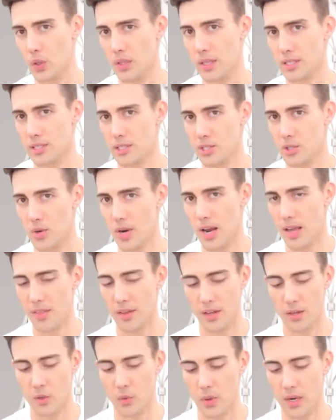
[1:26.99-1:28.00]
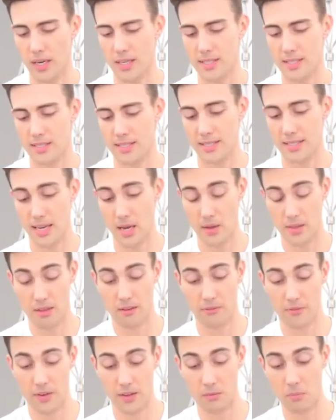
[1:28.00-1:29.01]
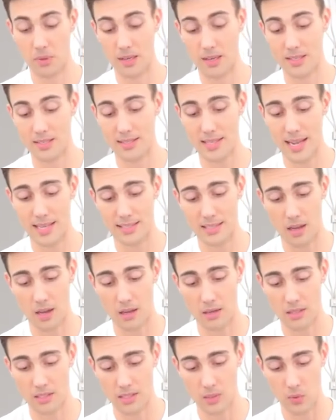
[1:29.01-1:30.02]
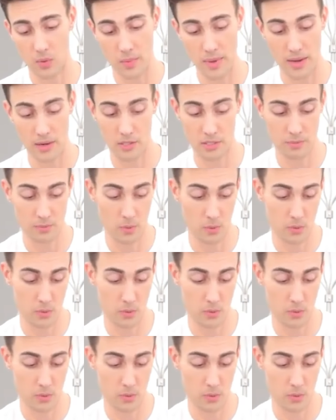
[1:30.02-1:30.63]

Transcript: let's just try on the underwear and see how they fit, because that's honestly what matters